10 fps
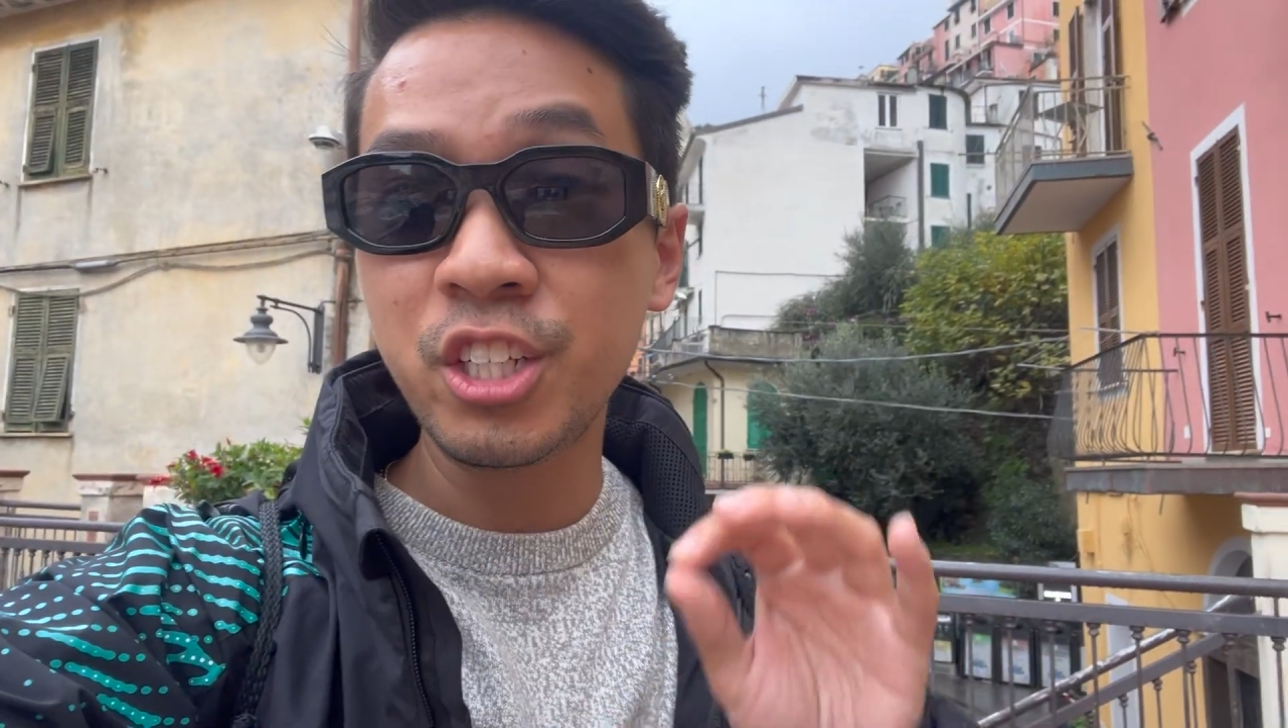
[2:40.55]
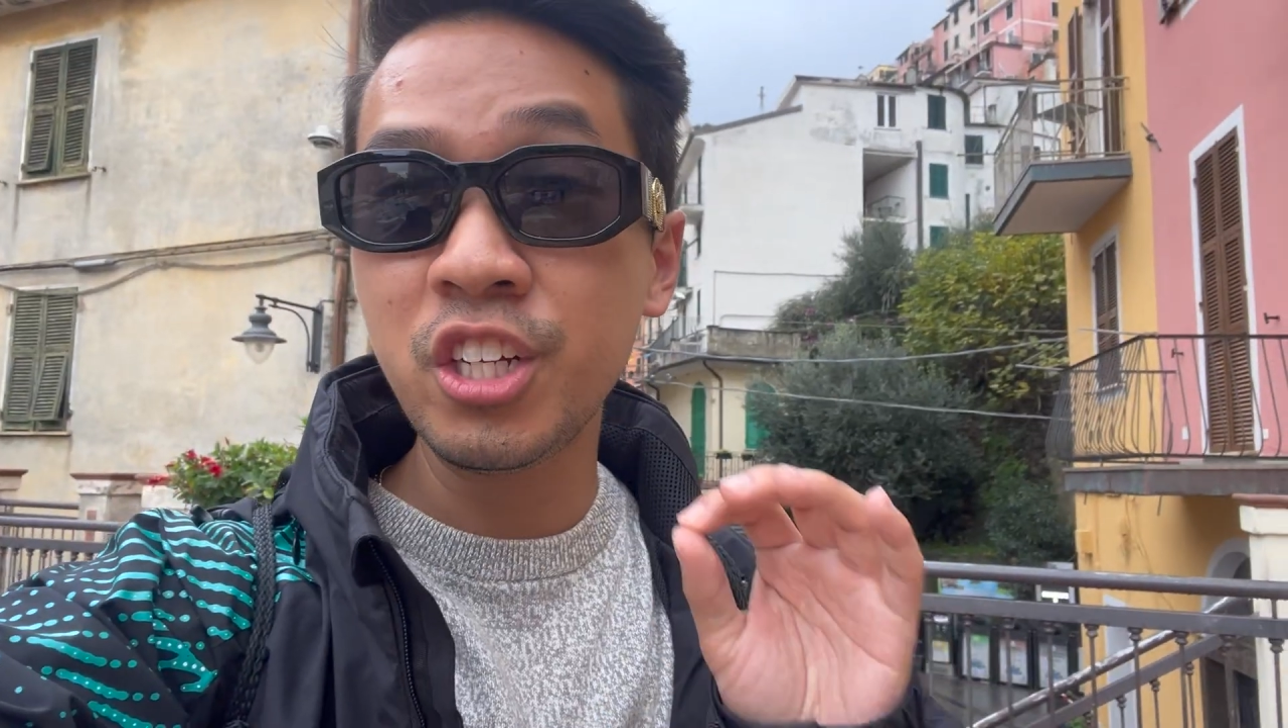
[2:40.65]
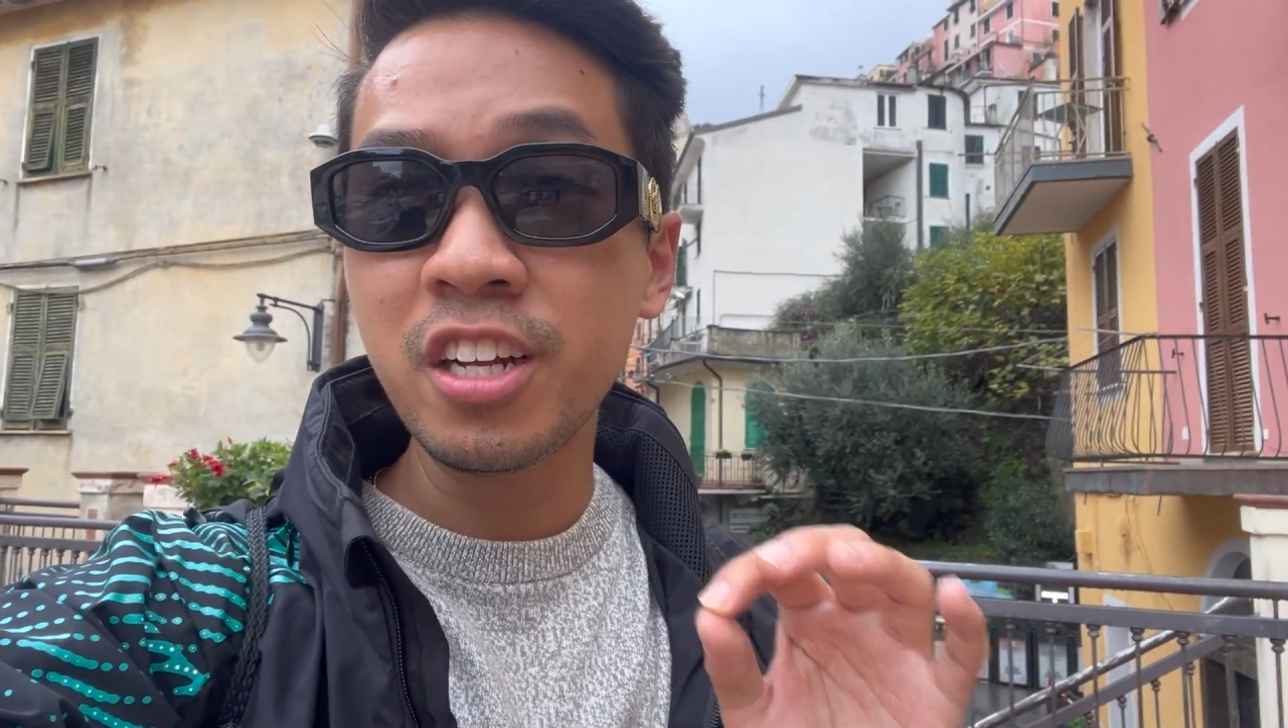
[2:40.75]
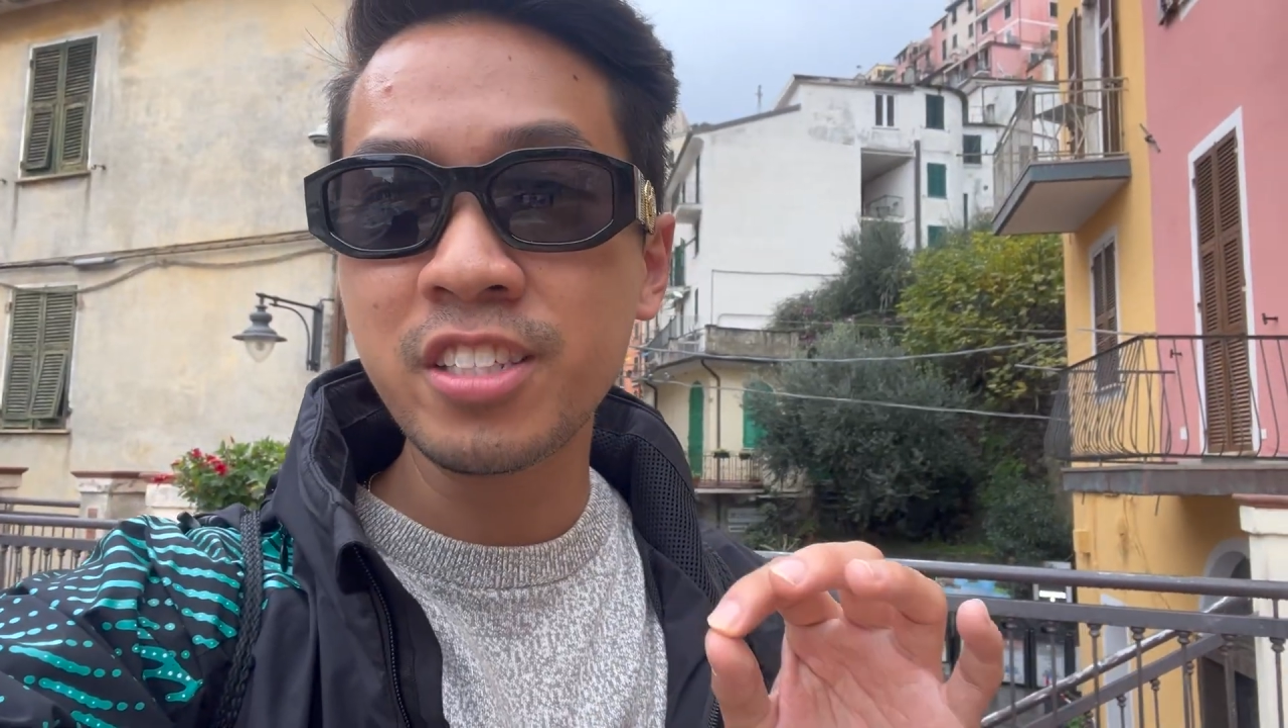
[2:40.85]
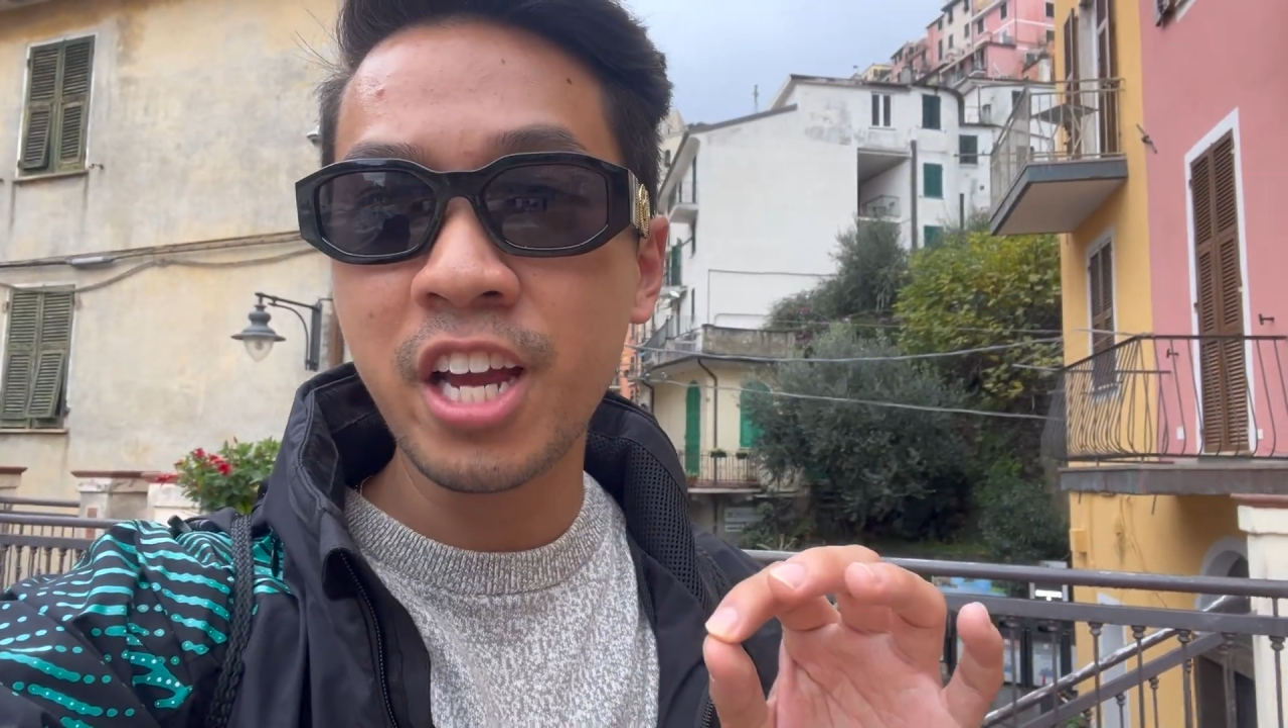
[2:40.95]

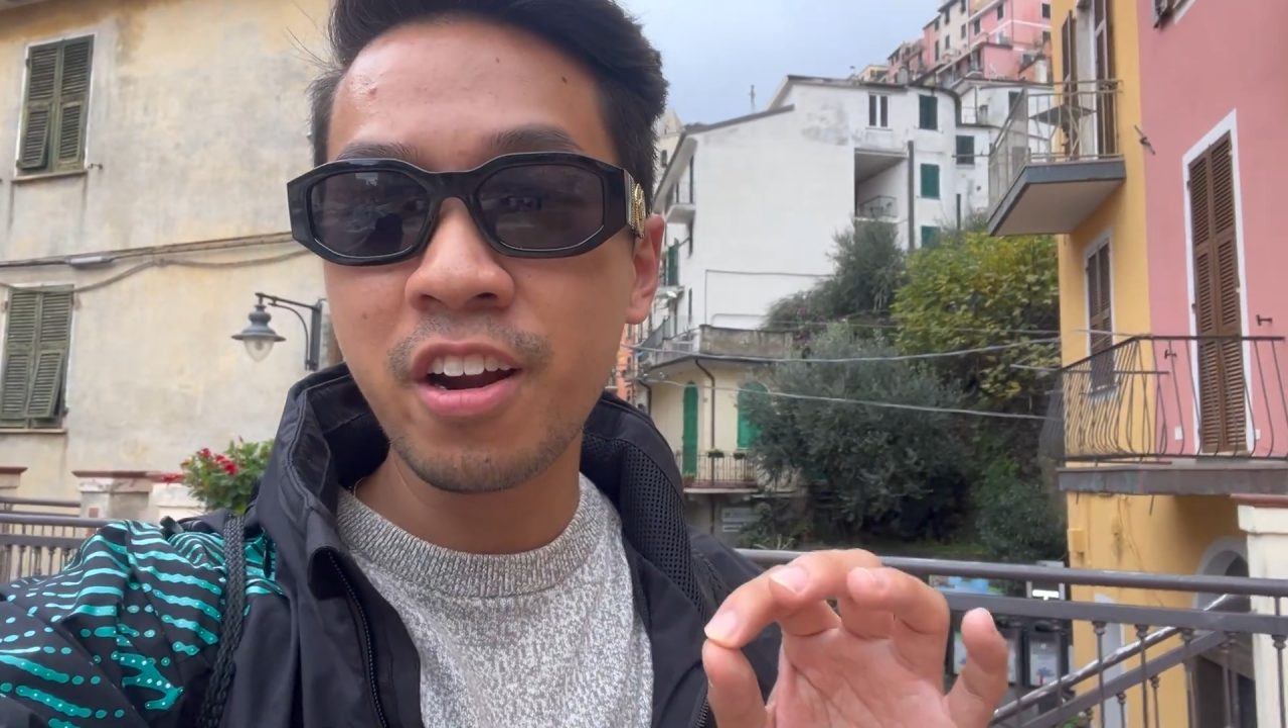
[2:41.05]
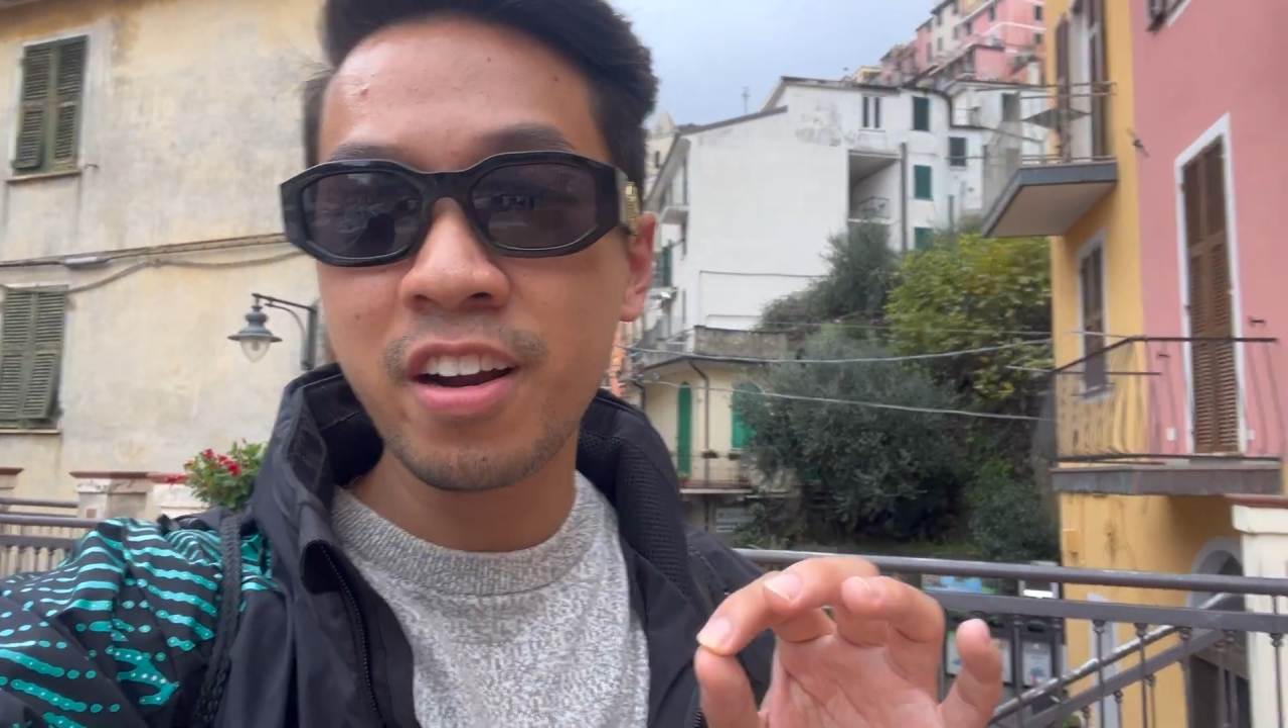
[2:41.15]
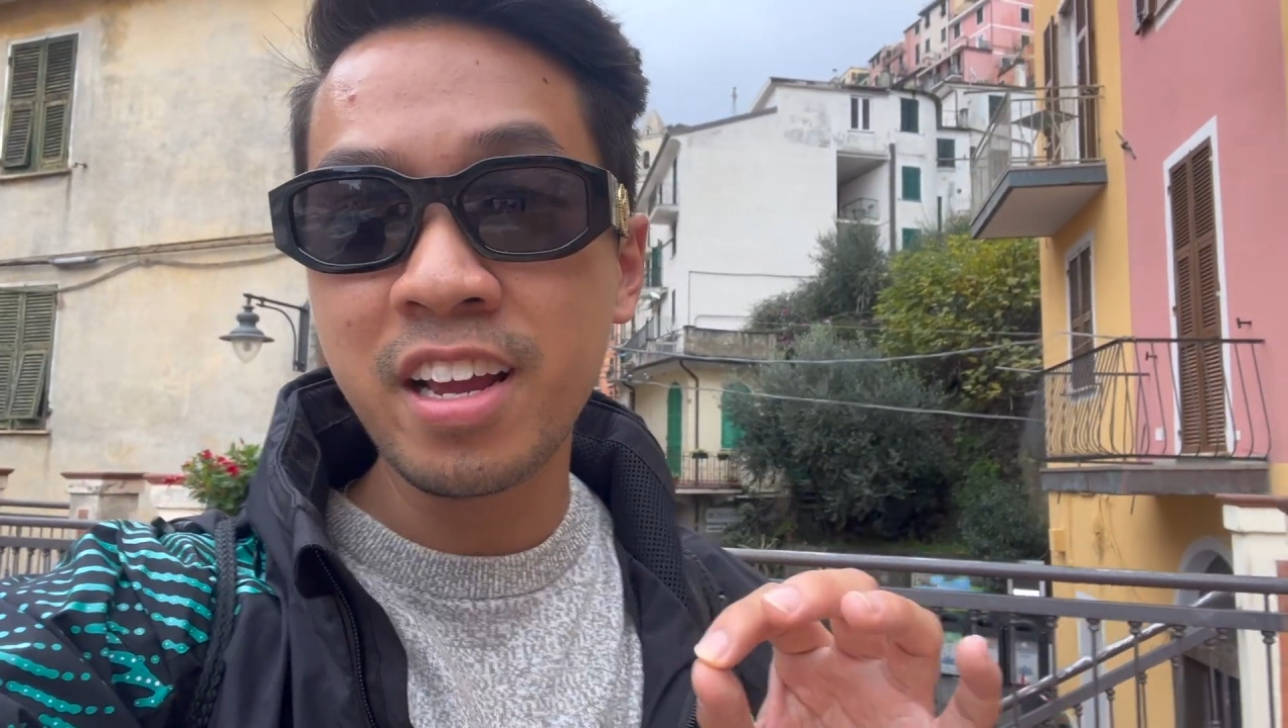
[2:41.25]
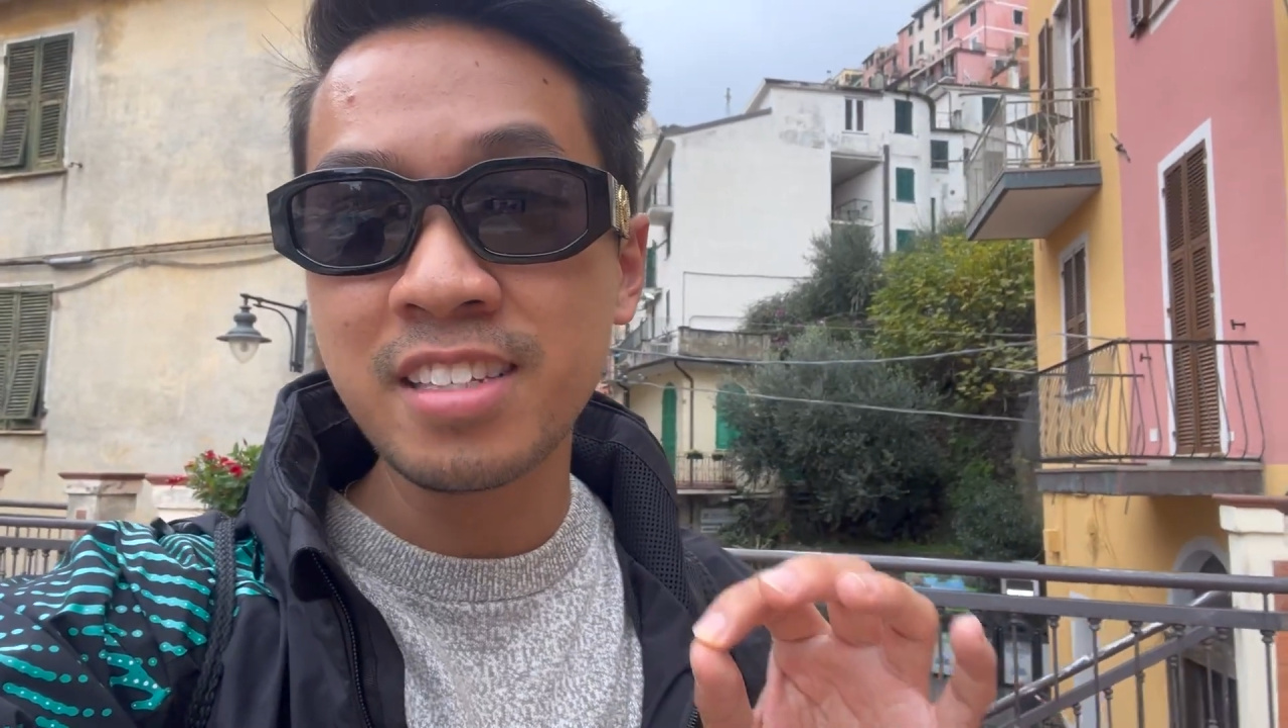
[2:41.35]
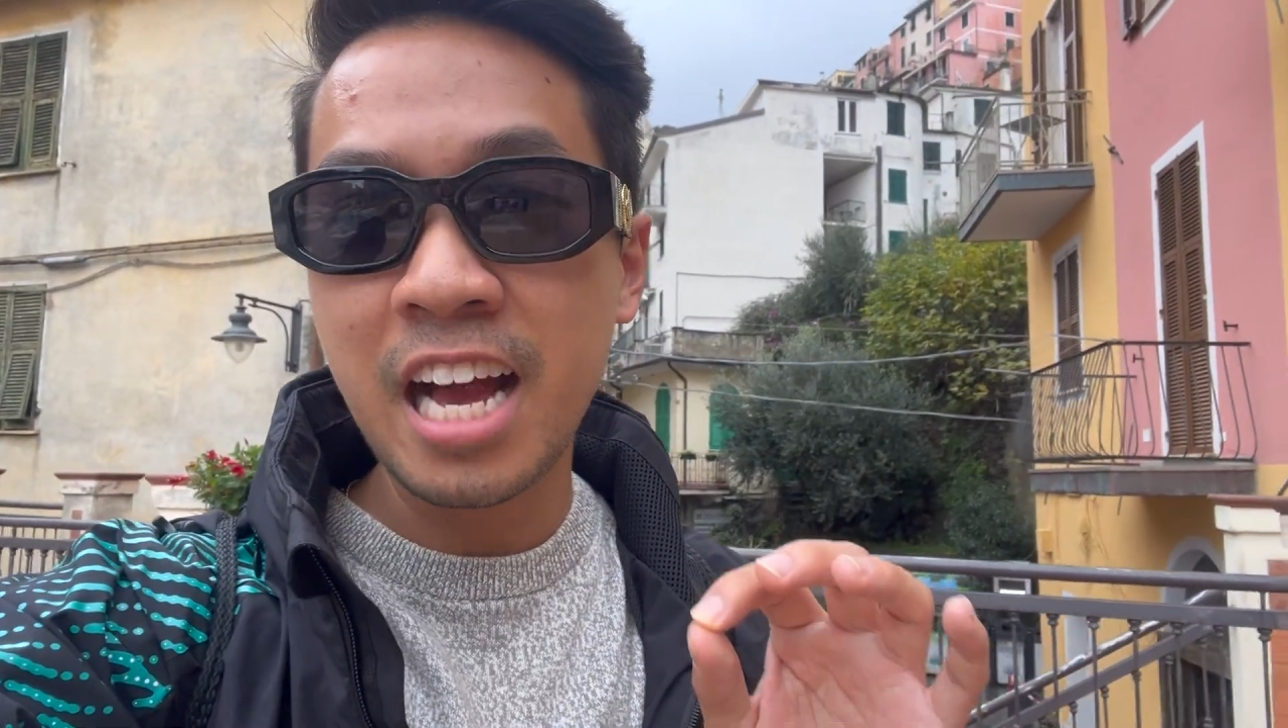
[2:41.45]
Cinque Terre is